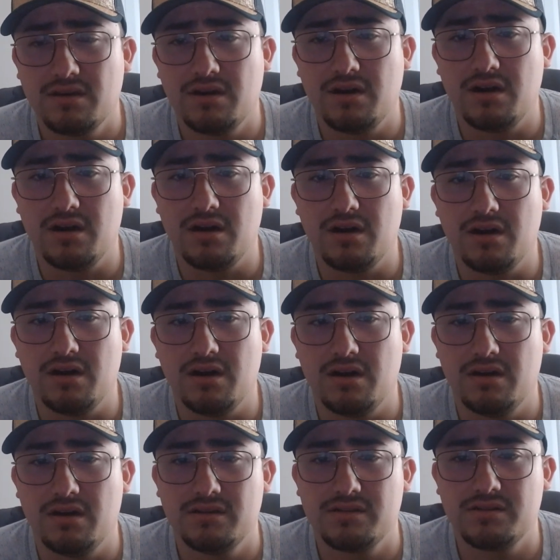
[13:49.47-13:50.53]

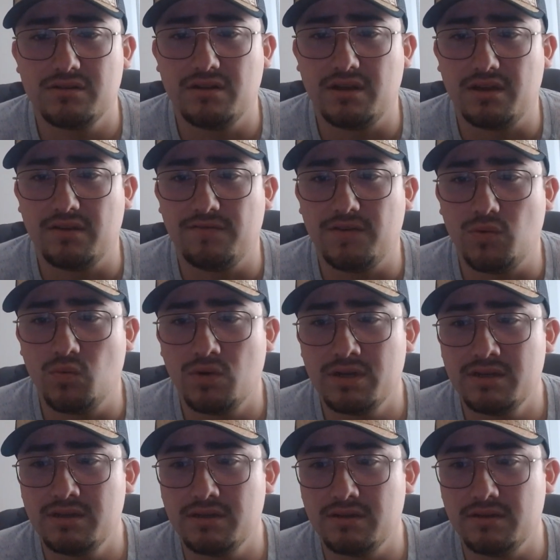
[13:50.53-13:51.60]
So like if you want
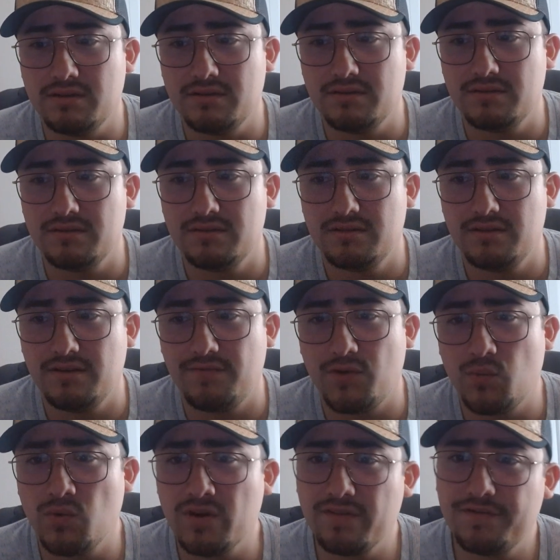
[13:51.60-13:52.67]

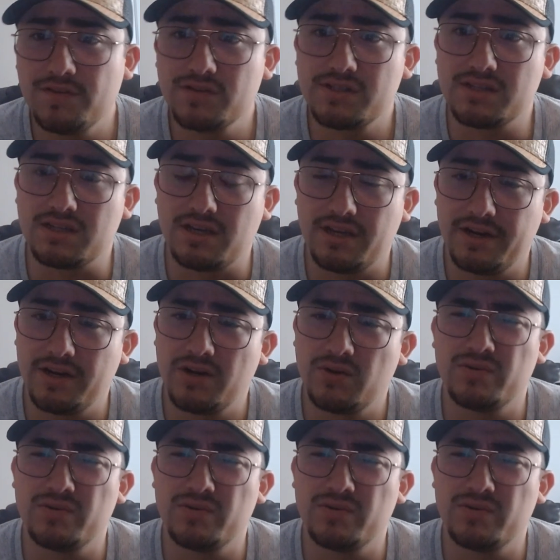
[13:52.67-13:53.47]
to feel secure,